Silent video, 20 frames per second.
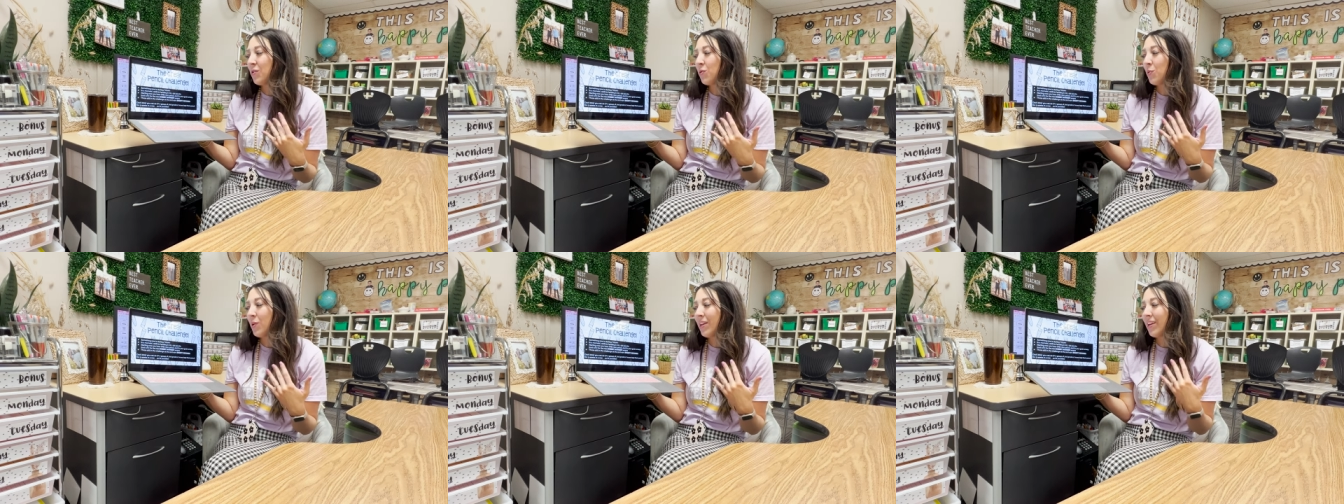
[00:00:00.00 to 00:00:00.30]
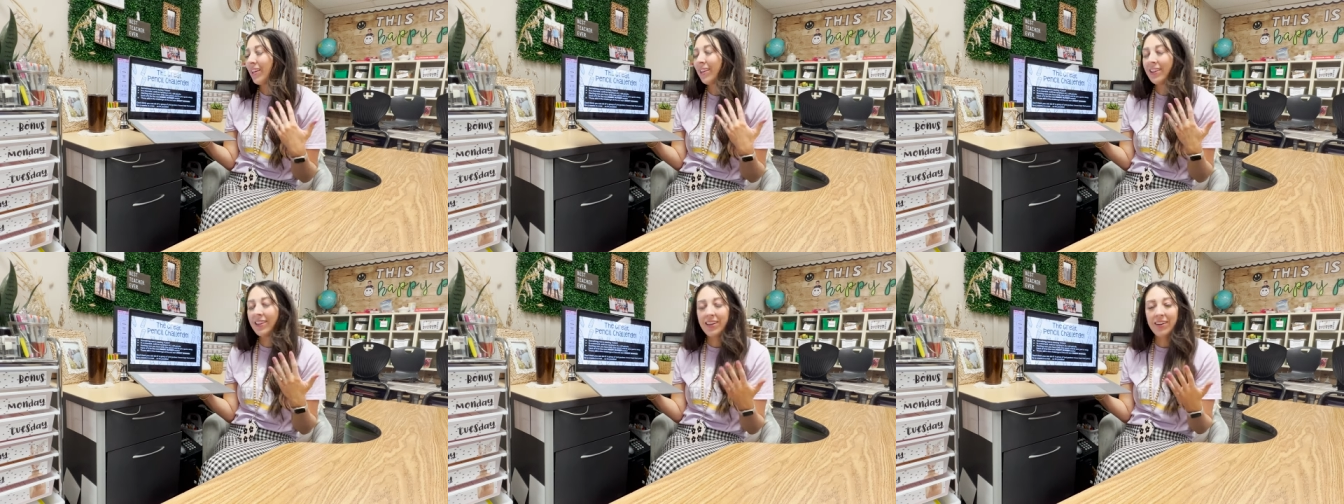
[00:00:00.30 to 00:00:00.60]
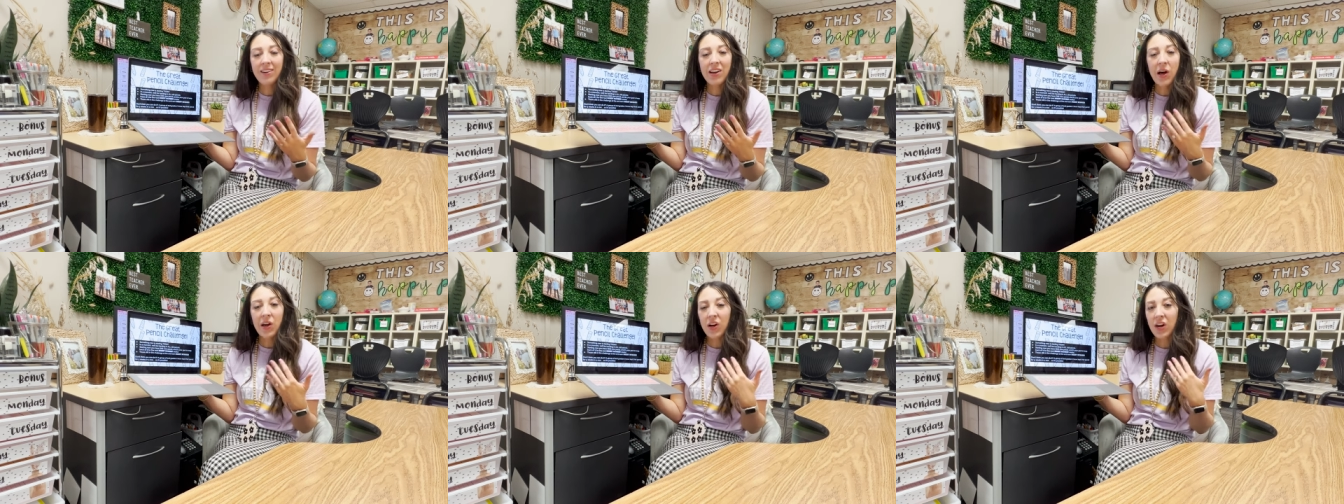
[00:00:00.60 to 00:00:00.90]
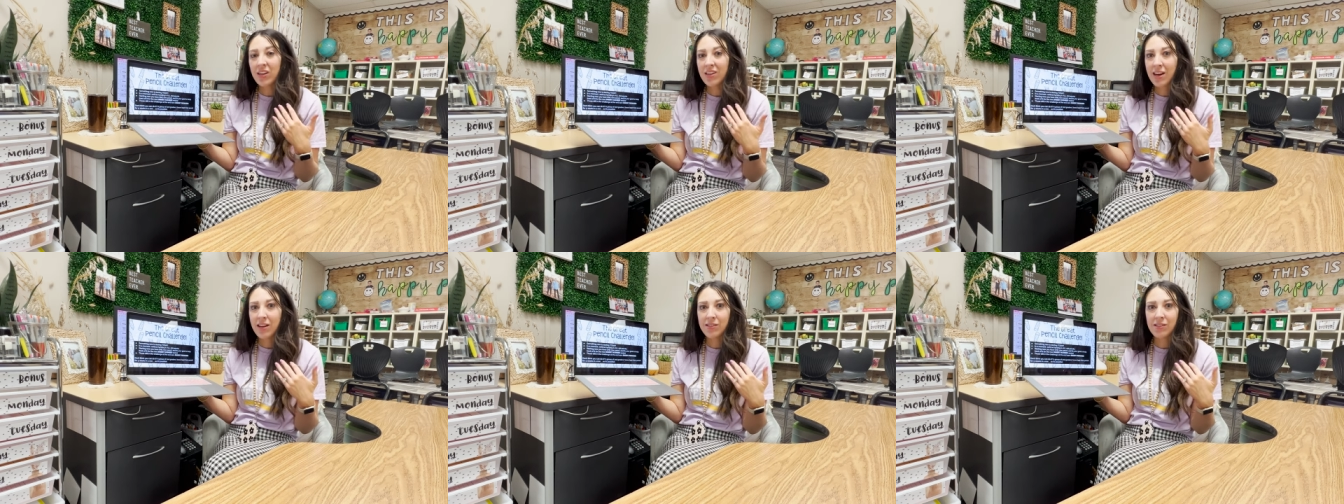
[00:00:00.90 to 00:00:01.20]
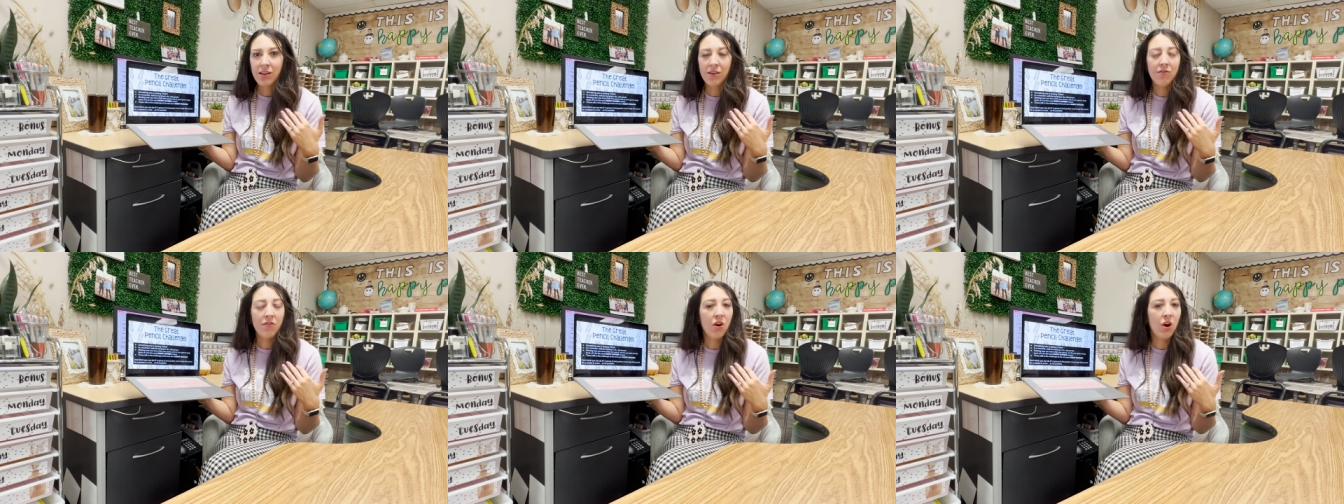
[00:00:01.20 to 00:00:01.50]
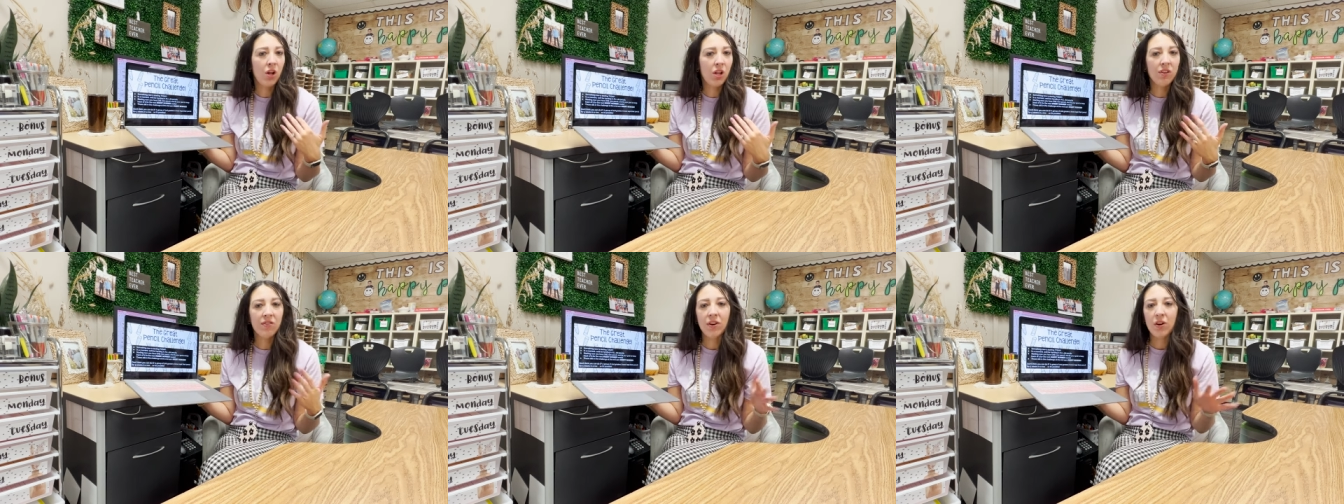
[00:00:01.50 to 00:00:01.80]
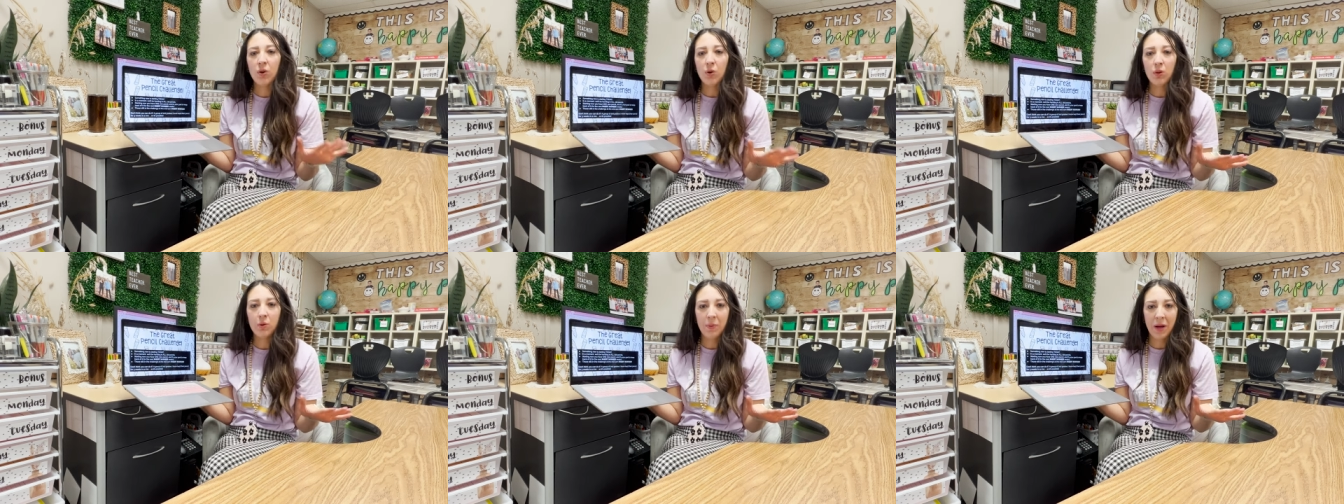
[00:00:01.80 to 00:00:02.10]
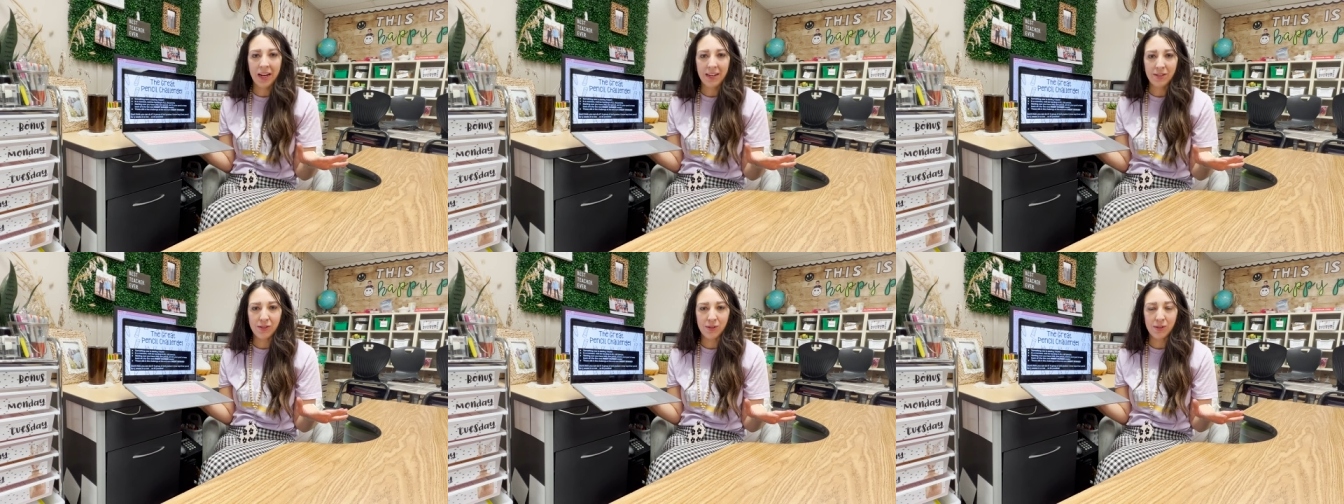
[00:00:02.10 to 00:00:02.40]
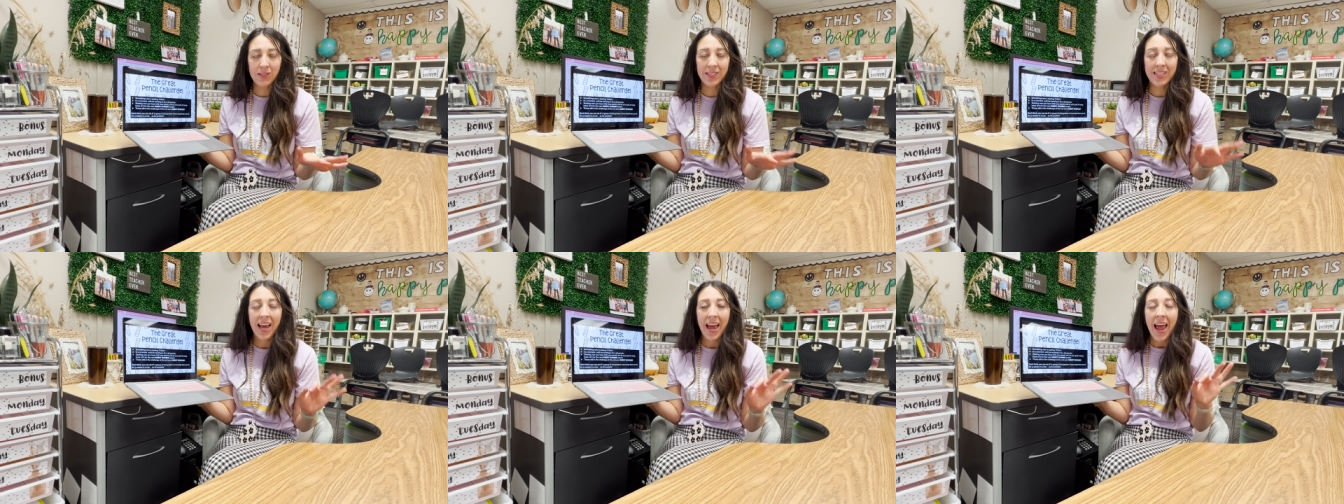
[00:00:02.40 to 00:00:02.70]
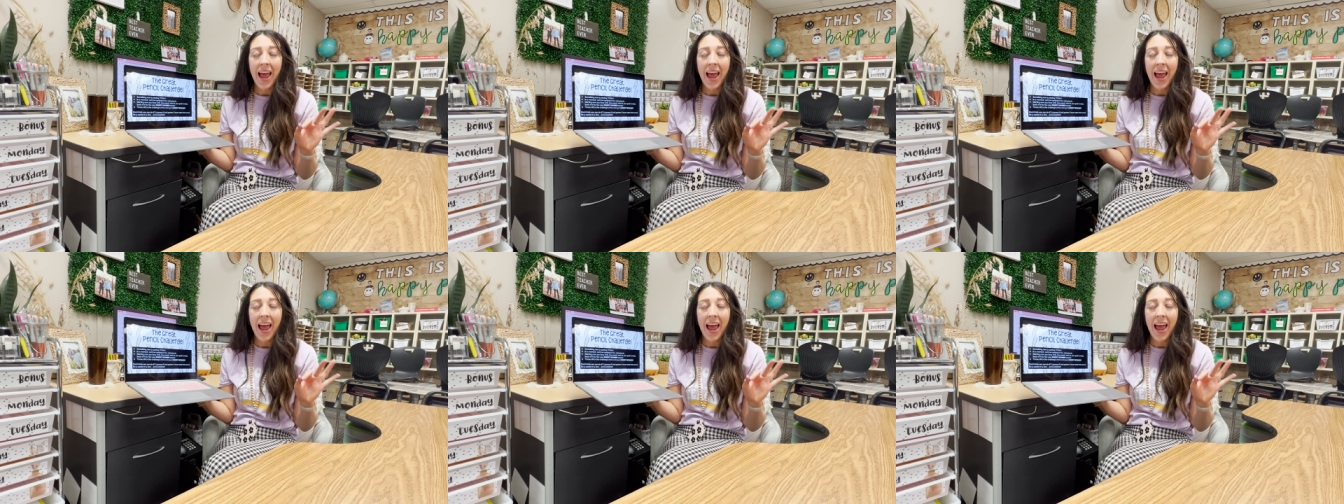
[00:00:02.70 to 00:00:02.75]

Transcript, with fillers: we cleared out our desk of all of our old pencils.